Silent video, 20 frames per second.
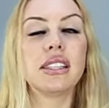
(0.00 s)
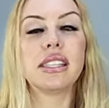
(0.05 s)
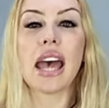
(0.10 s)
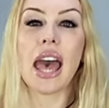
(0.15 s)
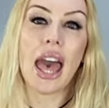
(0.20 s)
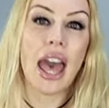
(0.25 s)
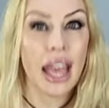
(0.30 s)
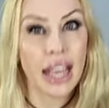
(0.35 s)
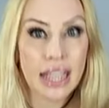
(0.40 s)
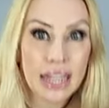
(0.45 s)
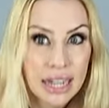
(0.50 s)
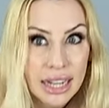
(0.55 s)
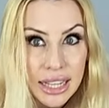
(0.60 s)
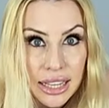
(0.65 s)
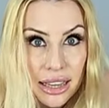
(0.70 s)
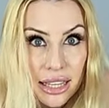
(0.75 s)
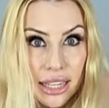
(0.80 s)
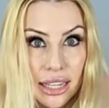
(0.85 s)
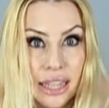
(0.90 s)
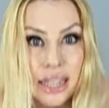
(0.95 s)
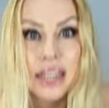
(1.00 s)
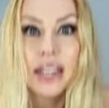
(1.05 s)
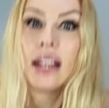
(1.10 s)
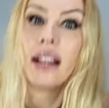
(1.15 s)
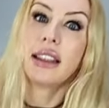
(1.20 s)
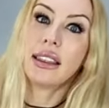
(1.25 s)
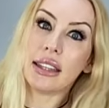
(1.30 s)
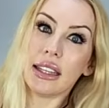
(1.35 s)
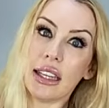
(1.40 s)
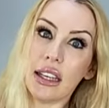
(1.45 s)
technically
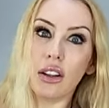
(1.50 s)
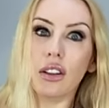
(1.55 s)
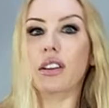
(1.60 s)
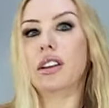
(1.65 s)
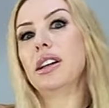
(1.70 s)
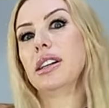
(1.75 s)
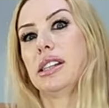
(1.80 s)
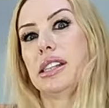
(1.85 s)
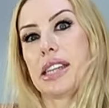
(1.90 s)
legal